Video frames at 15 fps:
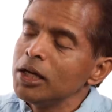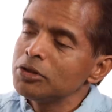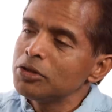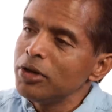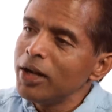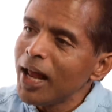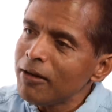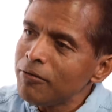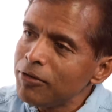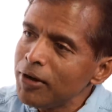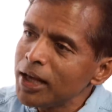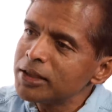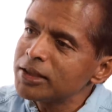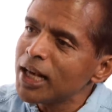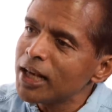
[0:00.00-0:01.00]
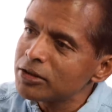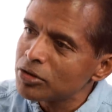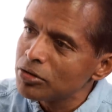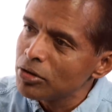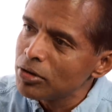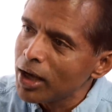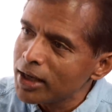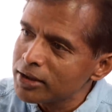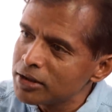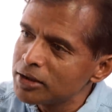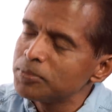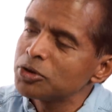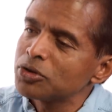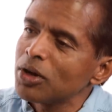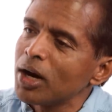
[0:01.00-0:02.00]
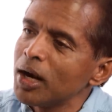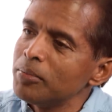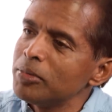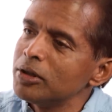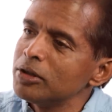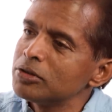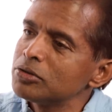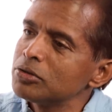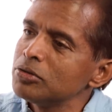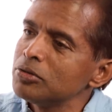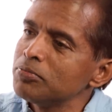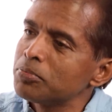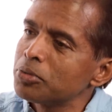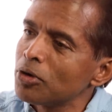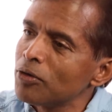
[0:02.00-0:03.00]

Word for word: Mm-hmm. So Netflix has has subscribers who